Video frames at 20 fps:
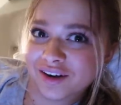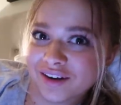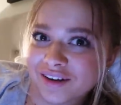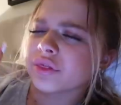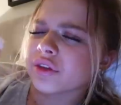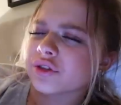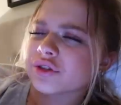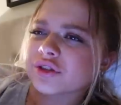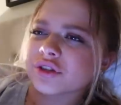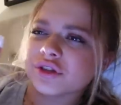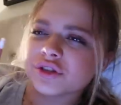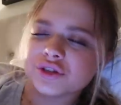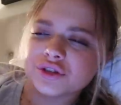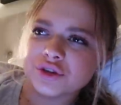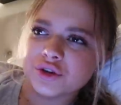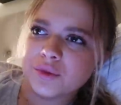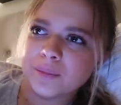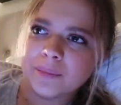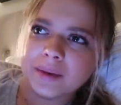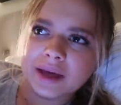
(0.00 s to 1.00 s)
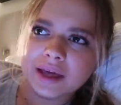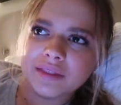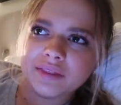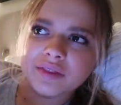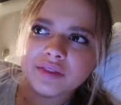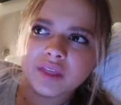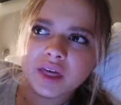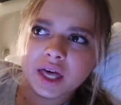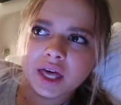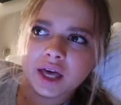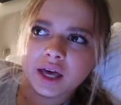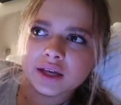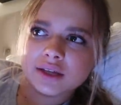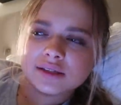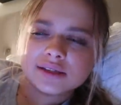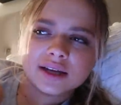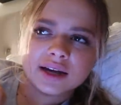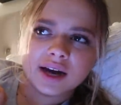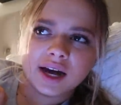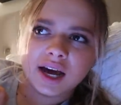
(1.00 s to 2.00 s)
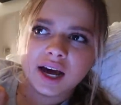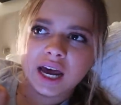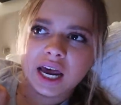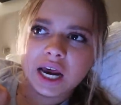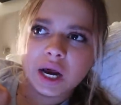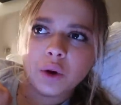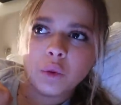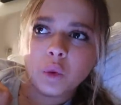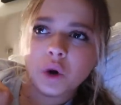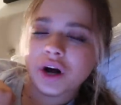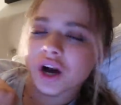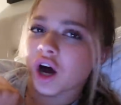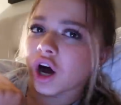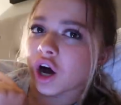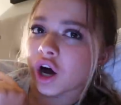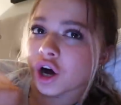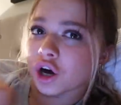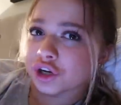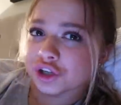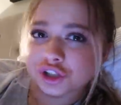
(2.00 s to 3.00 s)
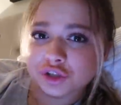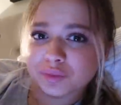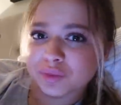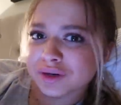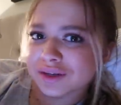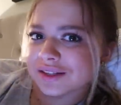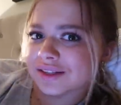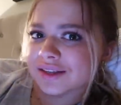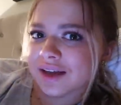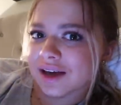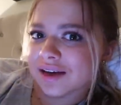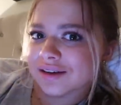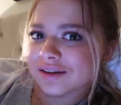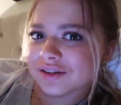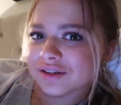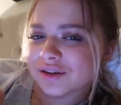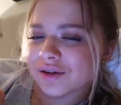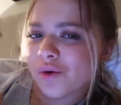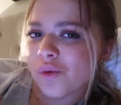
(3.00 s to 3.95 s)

Those are the two main things that I 100%